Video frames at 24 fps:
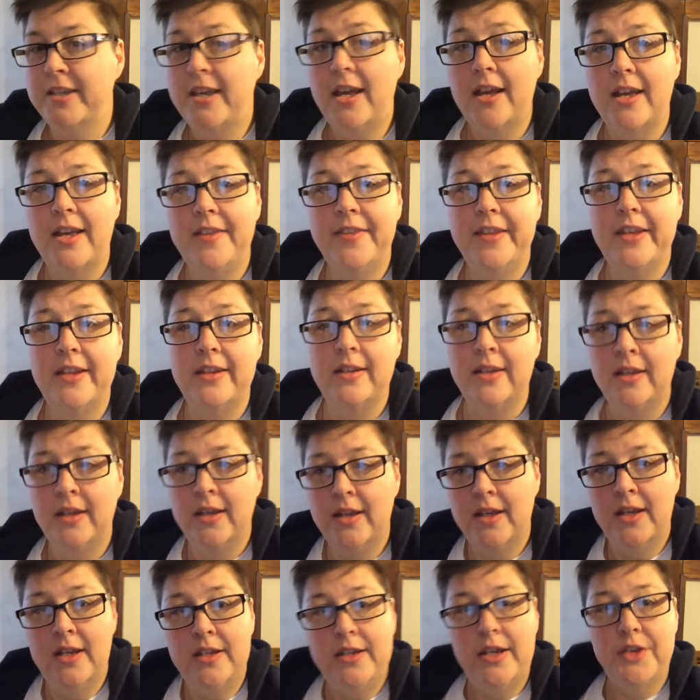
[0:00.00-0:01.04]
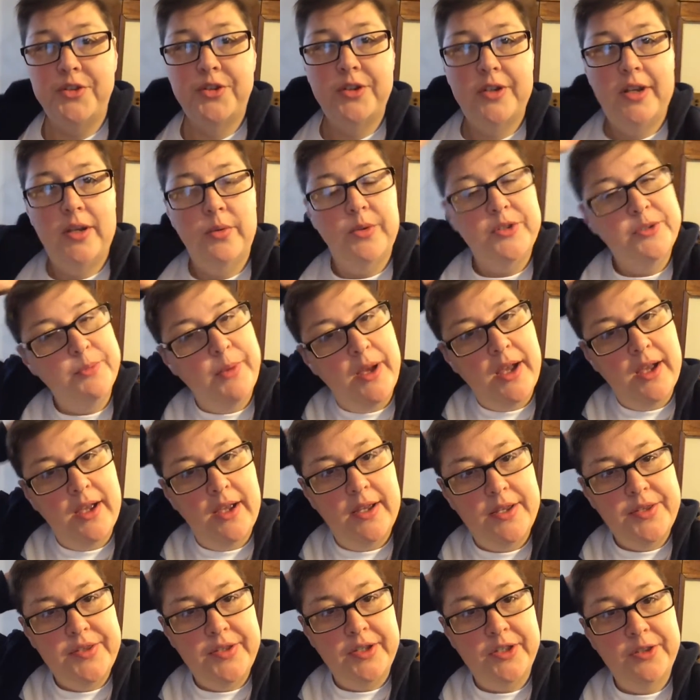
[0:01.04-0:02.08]
Yeah, and then yesterday was
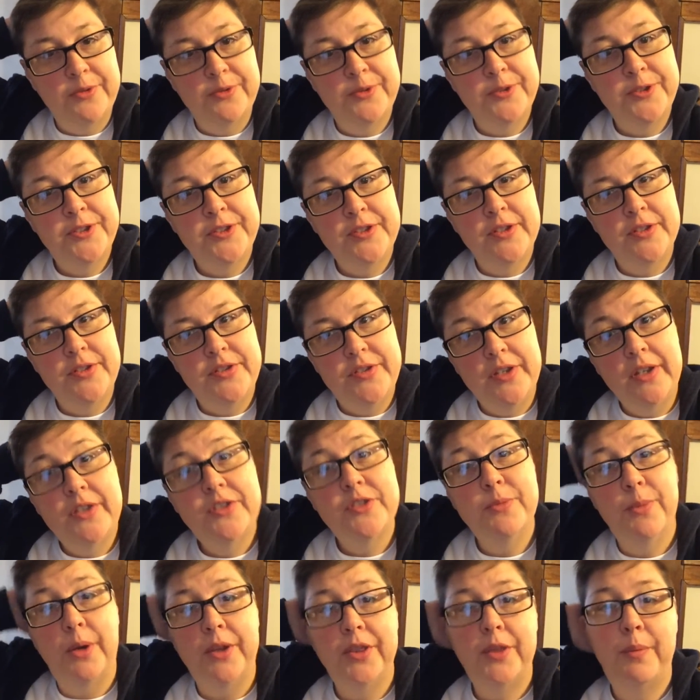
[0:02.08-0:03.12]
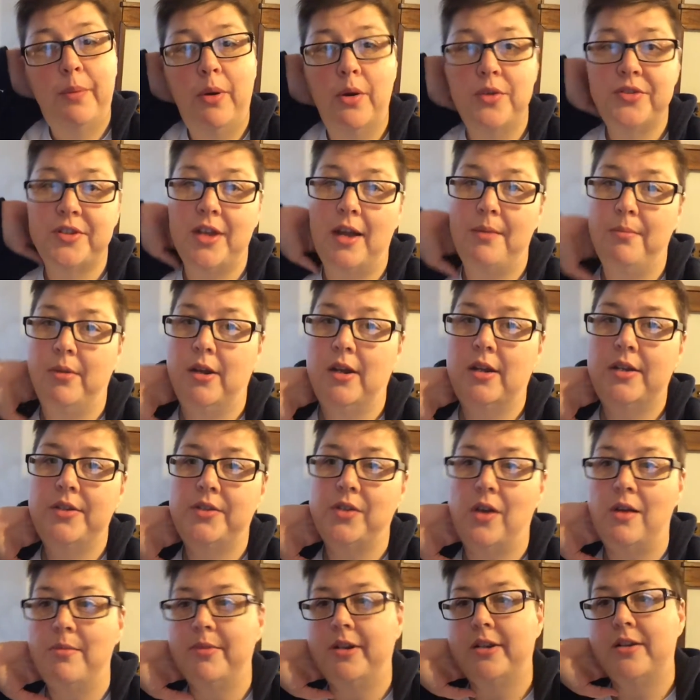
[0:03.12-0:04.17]
my six month post-op mark,
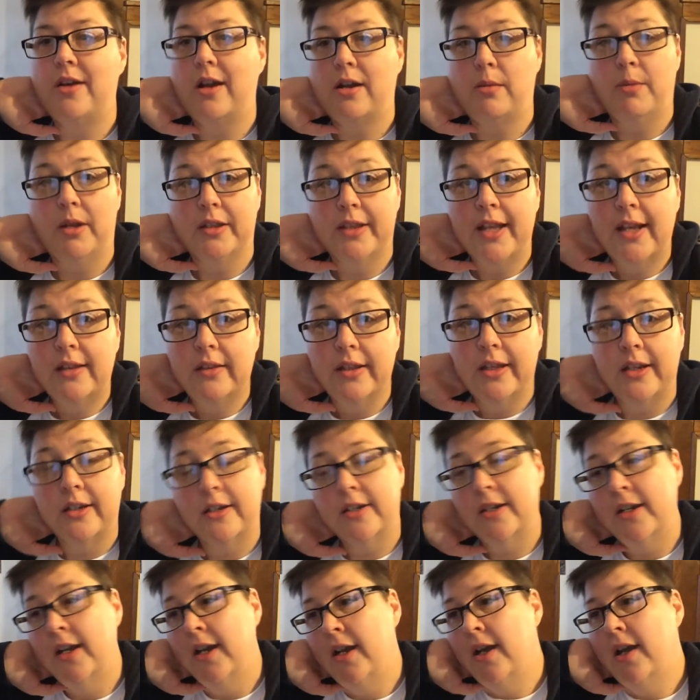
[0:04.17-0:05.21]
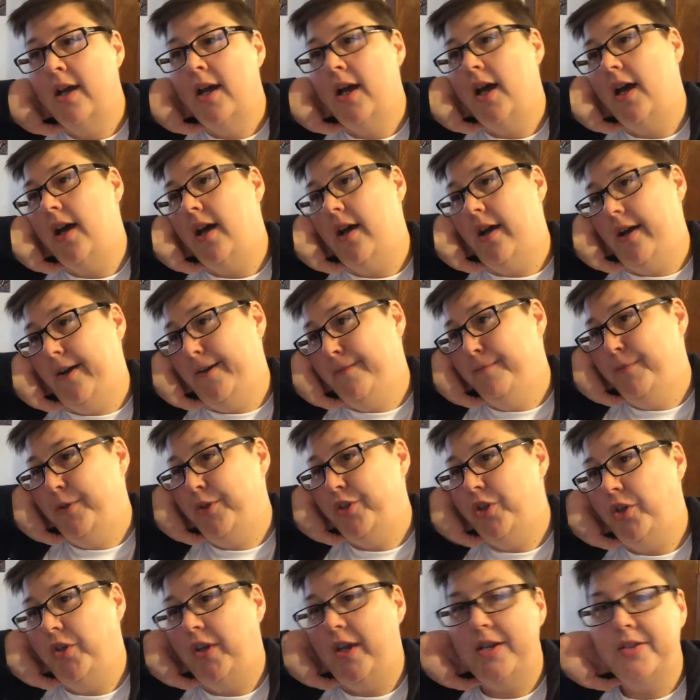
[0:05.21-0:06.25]
so I'm going to talk about that later and
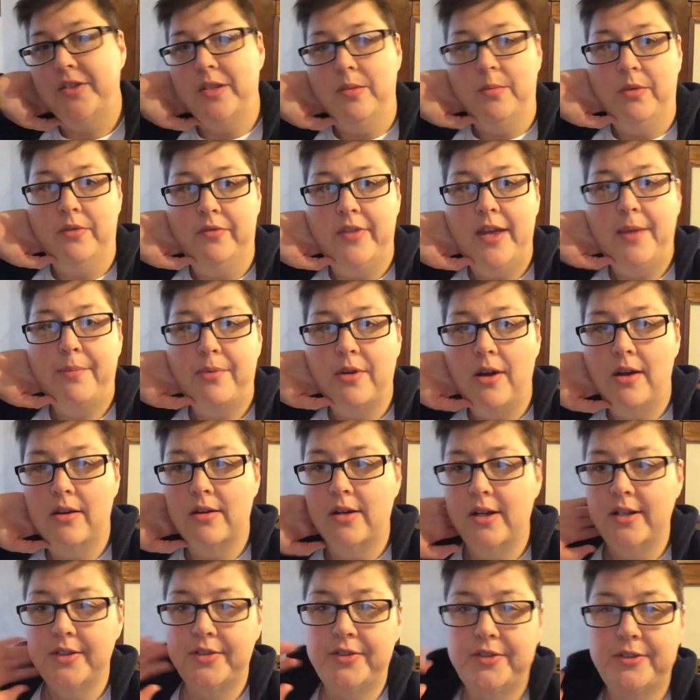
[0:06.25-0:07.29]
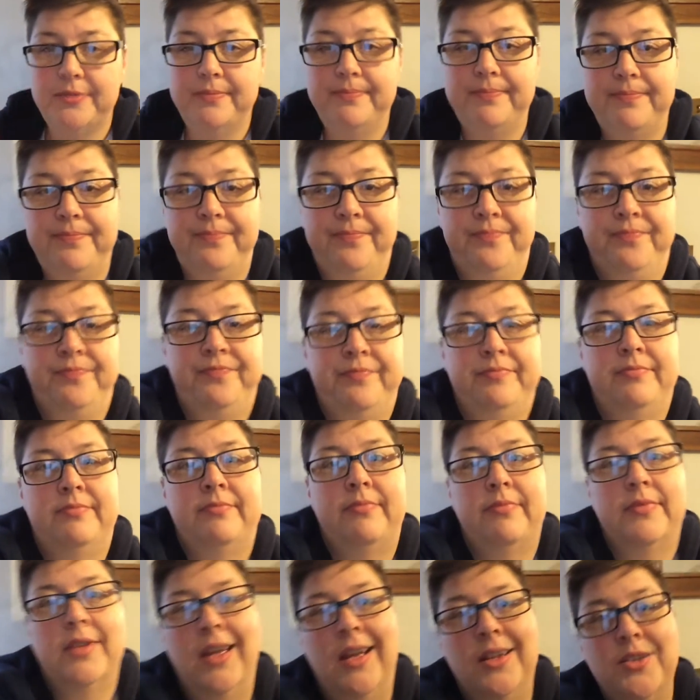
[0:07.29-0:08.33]
show you guys some of that progress.
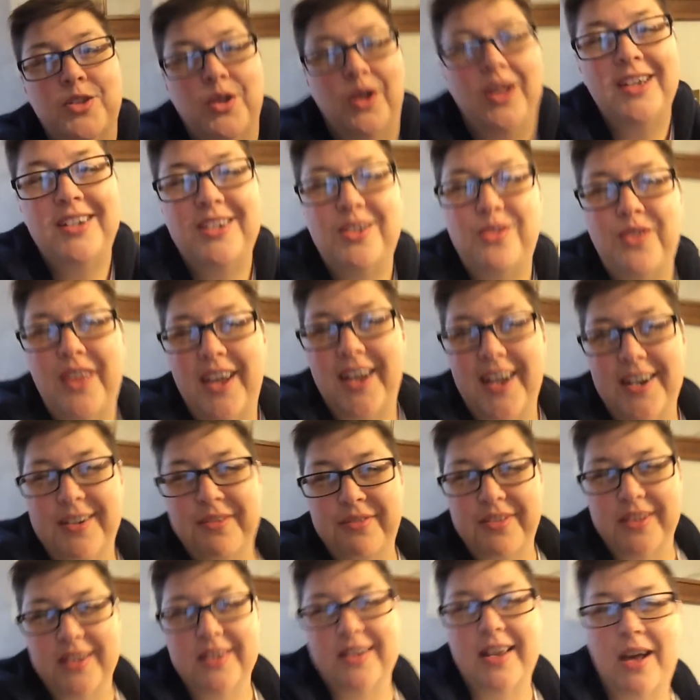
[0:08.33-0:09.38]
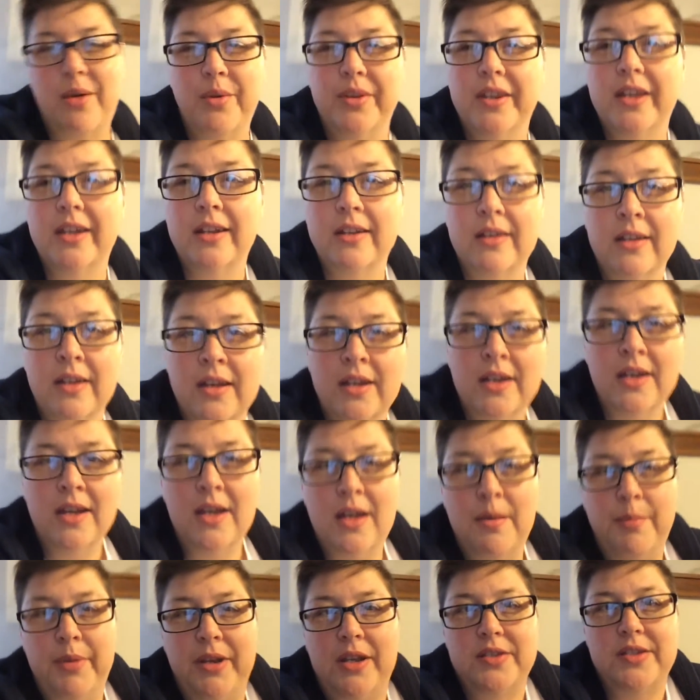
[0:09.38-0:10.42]
And so I like to do that kind of thing now and then
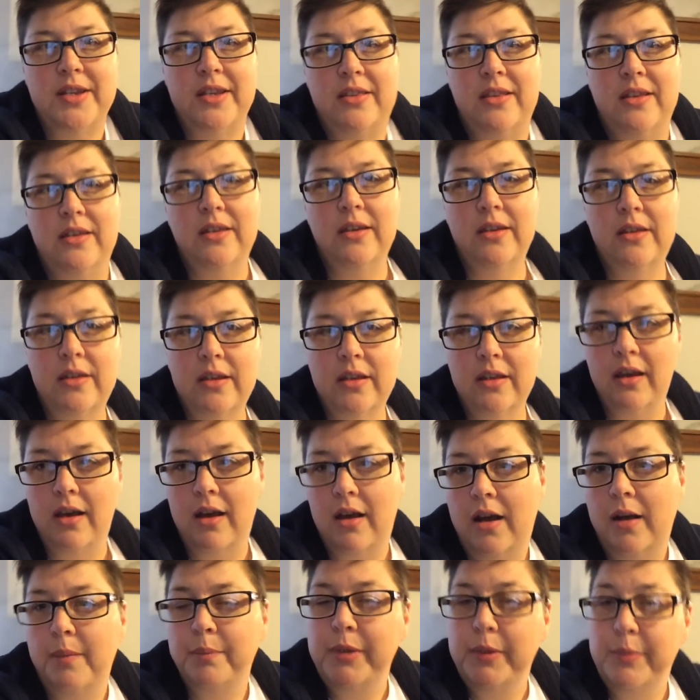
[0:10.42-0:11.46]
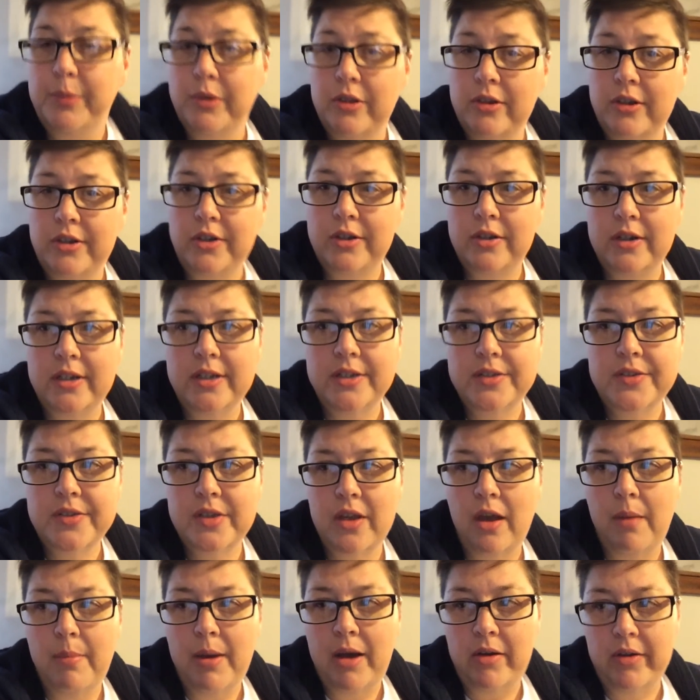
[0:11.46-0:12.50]
because I think people are curious
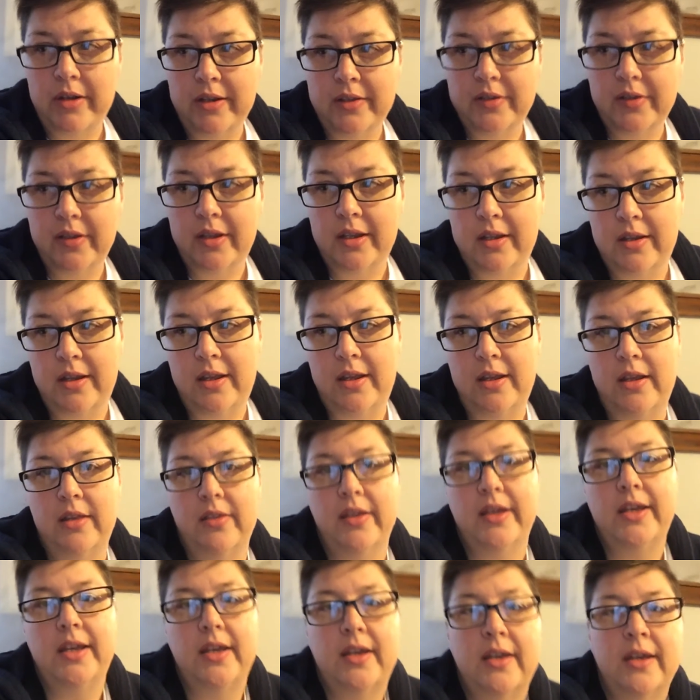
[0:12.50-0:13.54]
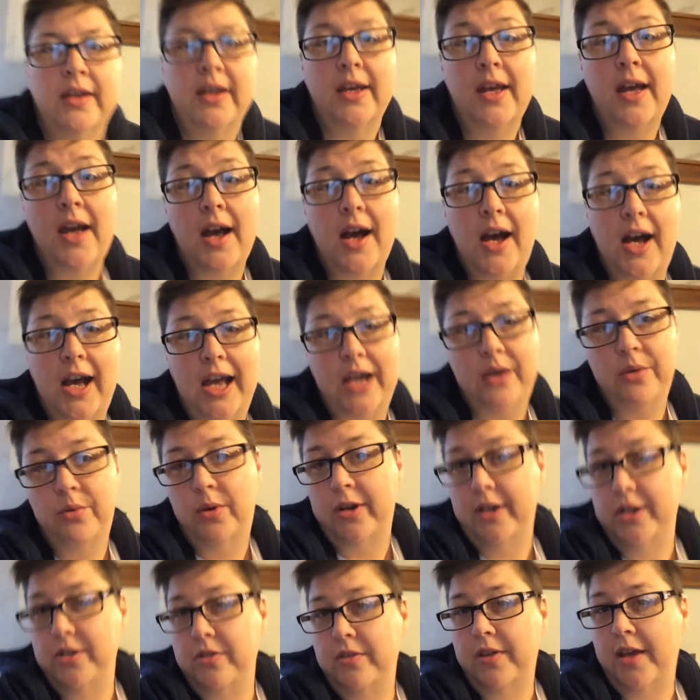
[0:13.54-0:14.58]
about it in a like, I
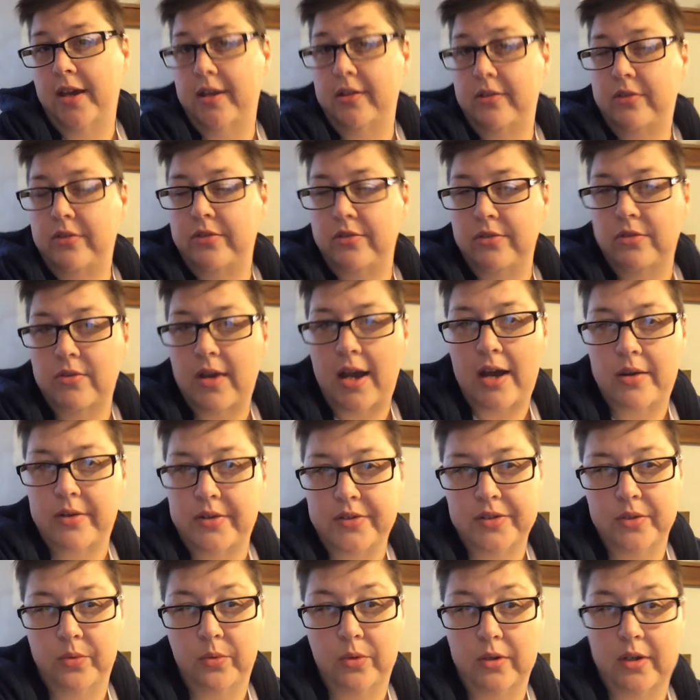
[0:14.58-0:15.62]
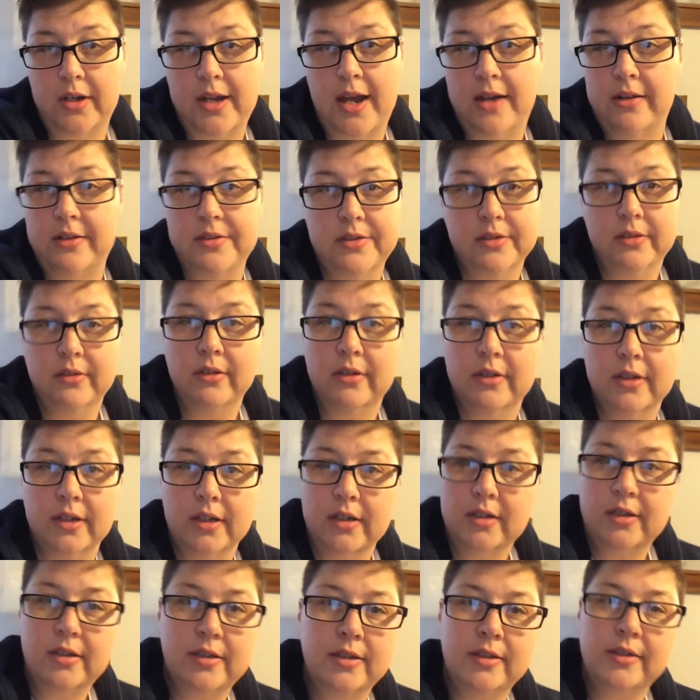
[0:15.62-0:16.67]
want to do that too, how does it work, how does it
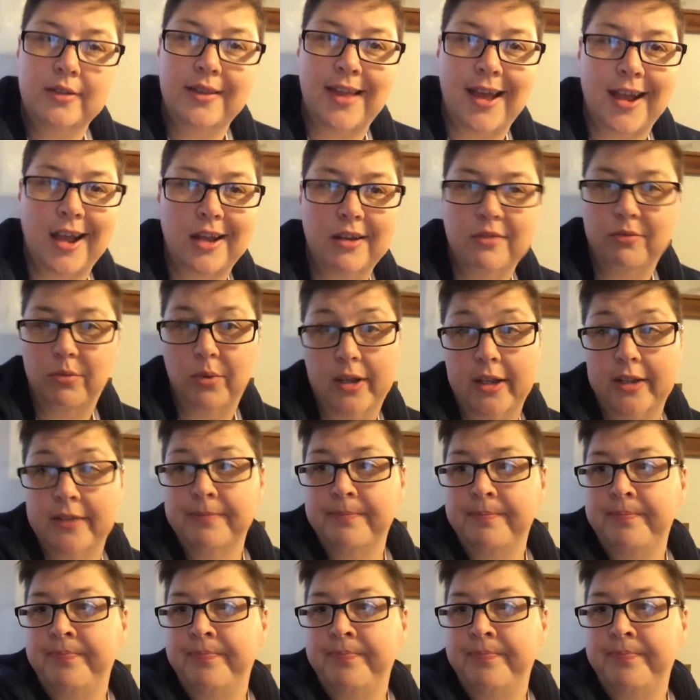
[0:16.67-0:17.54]
look, that kind of way.